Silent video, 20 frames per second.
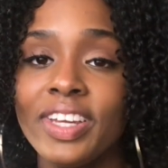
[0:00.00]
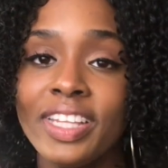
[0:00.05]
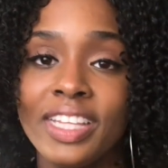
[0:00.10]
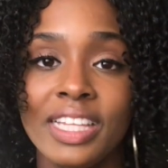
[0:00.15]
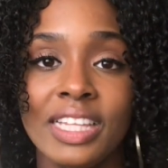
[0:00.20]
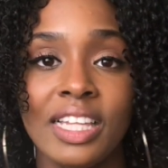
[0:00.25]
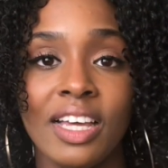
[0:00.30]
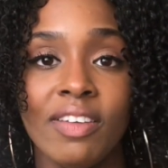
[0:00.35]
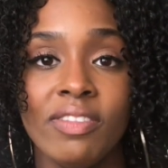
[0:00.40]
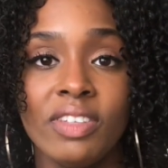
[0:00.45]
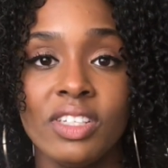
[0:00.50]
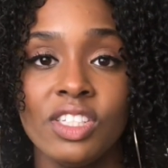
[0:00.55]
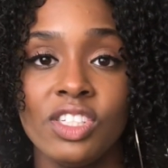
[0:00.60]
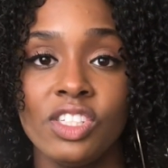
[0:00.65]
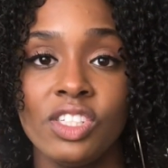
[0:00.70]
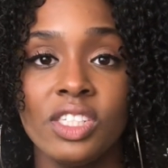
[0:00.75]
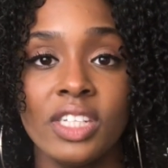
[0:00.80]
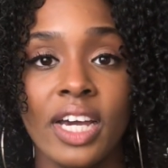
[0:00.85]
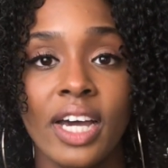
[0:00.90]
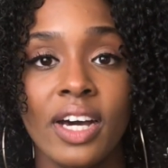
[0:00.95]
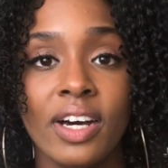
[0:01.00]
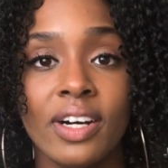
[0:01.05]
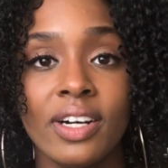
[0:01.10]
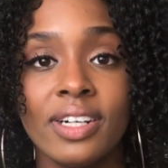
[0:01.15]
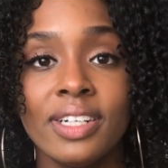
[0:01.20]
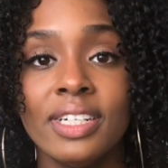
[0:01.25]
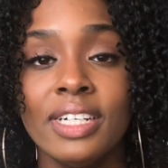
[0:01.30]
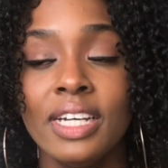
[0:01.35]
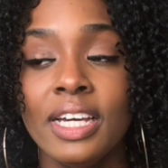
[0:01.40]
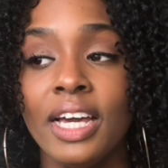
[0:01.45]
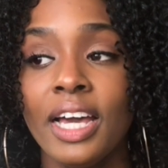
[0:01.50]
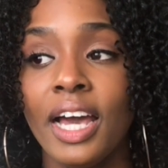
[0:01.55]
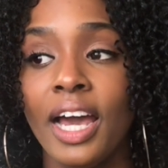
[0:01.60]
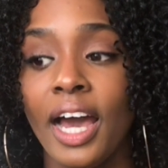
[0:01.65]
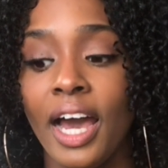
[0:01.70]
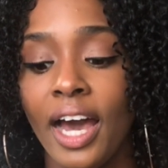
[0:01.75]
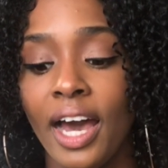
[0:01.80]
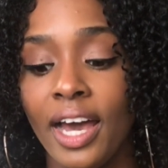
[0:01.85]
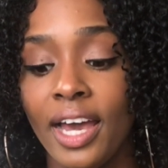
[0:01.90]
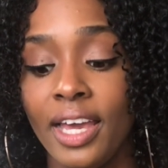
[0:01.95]
love this gel.
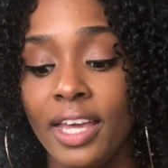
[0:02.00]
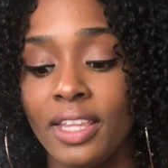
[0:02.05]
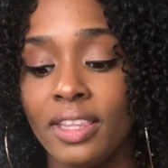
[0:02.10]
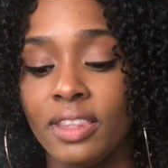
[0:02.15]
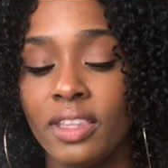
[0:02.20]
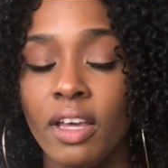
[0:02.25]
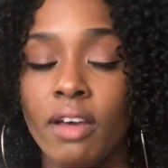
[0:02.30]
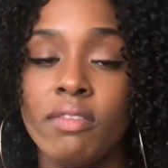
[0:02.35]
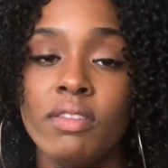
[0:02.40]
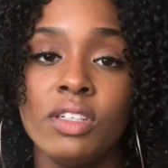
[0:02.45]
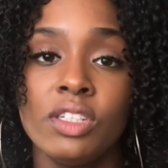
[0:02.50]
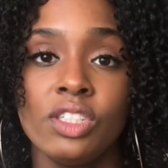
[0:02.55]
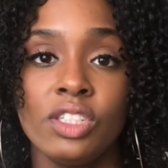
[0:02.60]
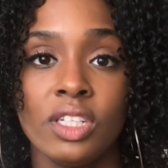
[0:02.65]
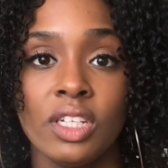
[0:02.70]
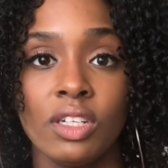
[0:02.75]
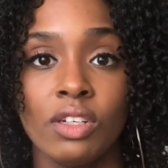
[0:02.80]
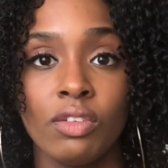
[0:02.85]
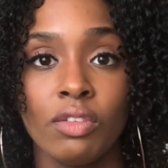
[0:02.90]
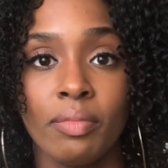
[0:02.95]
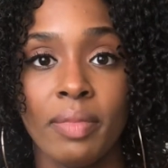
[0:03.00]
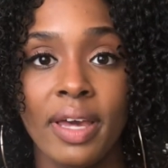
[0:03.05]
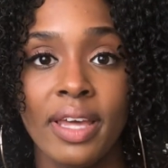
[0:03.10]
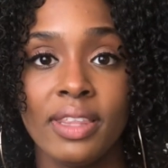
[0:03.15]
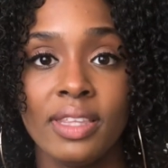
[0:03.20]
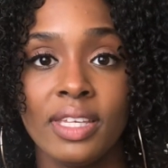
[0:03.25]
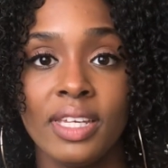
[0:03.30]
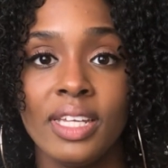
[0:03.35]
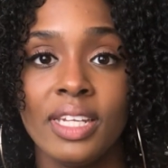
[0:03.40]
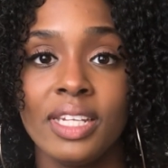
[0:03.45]
I love the Shingle method.